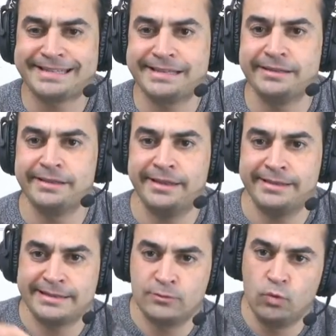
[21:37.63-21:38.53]

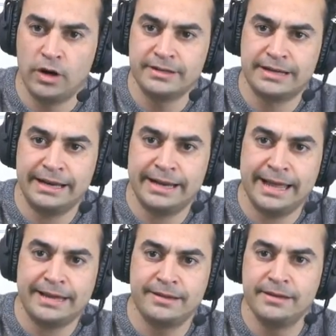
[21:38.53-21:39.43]
there's one
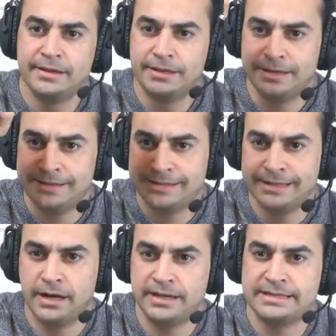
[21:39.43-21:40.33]
clinic. It's
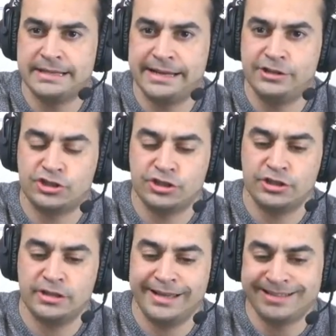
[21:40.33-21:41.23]
in
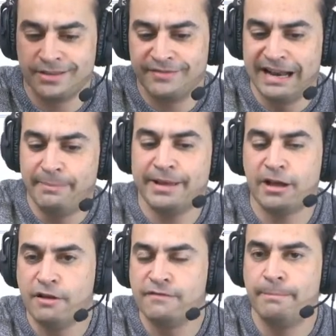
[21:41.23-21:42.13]
isolation, it's developing
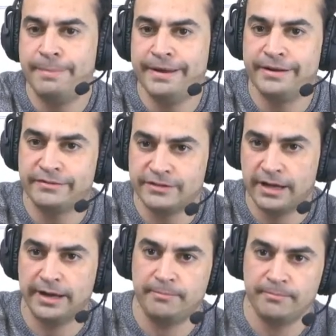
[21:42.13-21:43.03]
over a period of
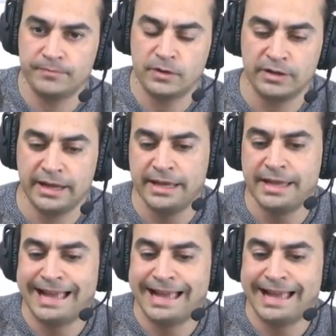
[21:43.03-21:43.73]
time, okay?